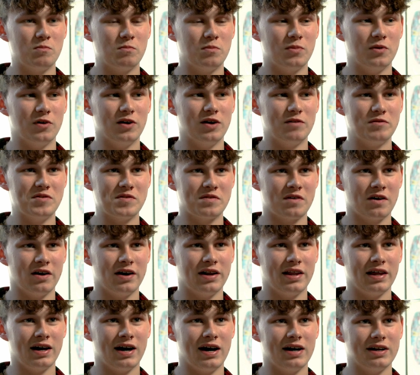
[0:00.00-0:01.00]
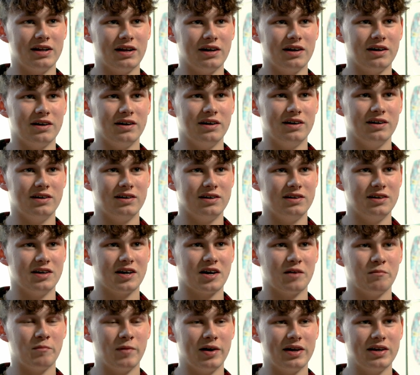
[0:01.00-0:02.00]
but if you've got the idea, you
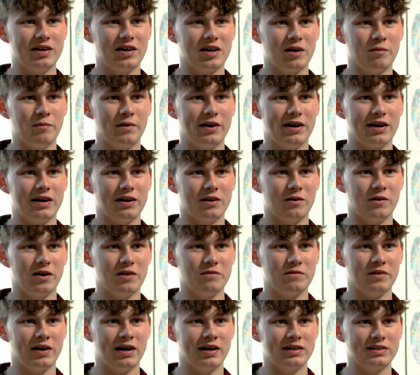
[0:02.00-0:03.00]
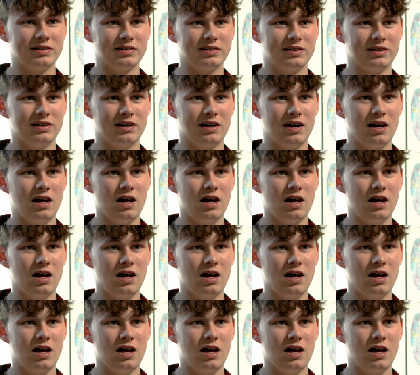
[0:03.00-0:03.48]
can make it quite fast.